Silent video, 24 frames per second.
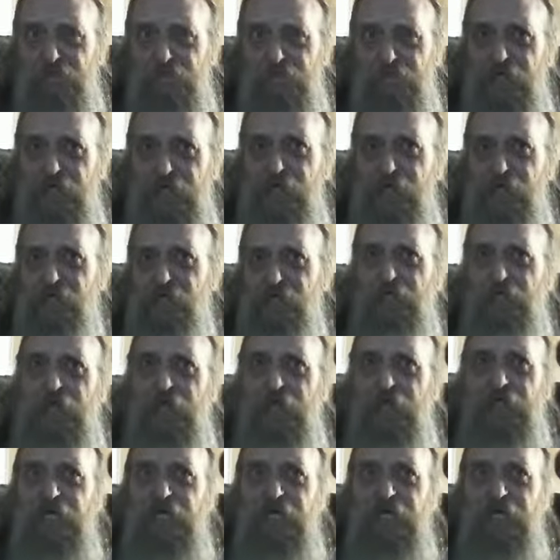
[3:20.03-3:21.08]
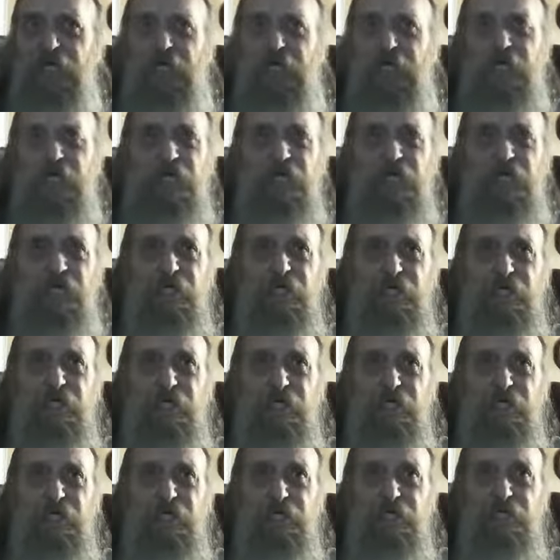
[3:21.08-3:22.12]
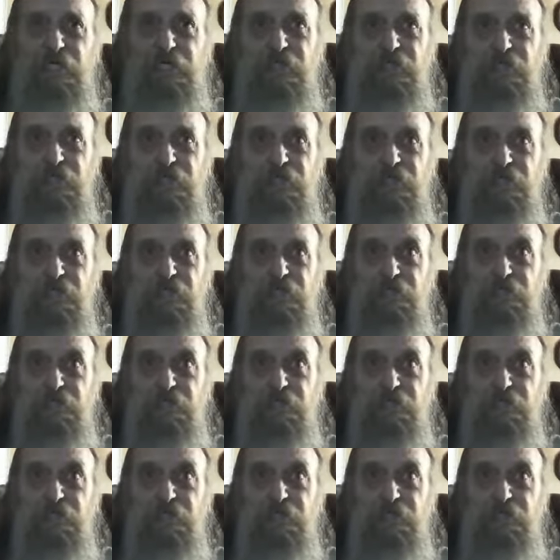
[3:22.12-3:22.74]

cherry picking. You know,